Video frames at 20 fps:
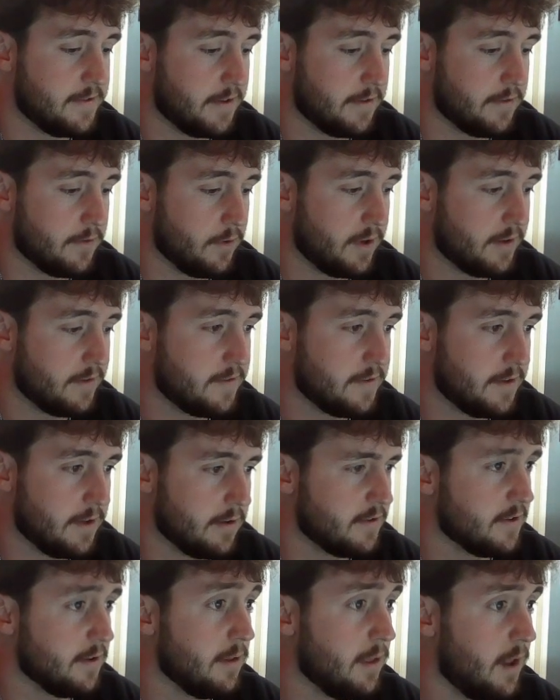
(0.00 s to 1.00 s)
As we can see,
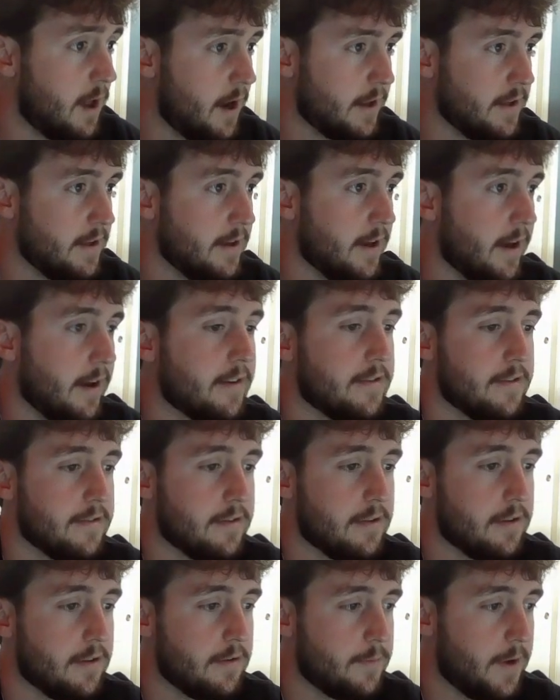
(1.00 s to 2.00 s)
there's a lot of EXs
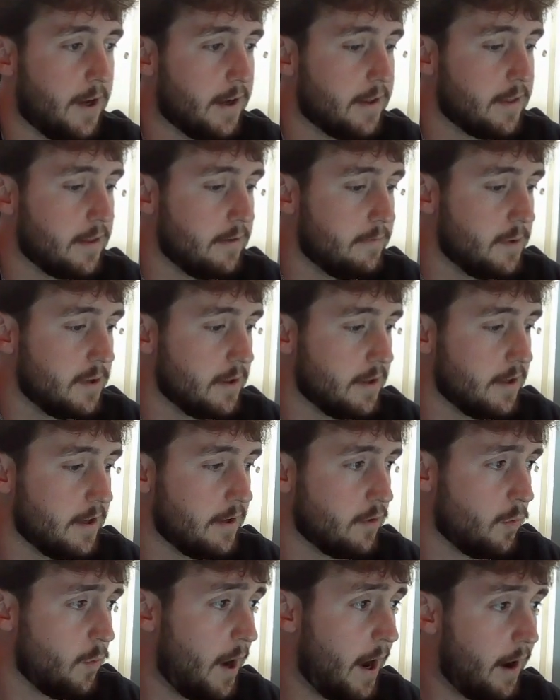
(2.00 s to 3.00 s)
in this pack that have been
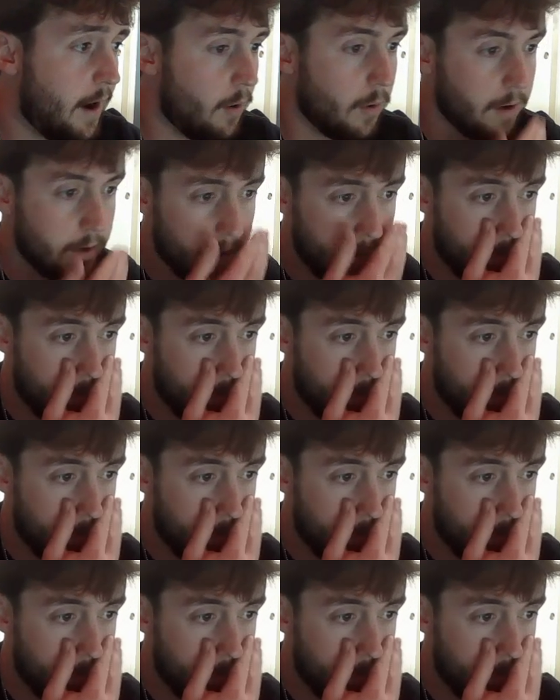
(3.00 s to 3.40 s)
leaked. Wow.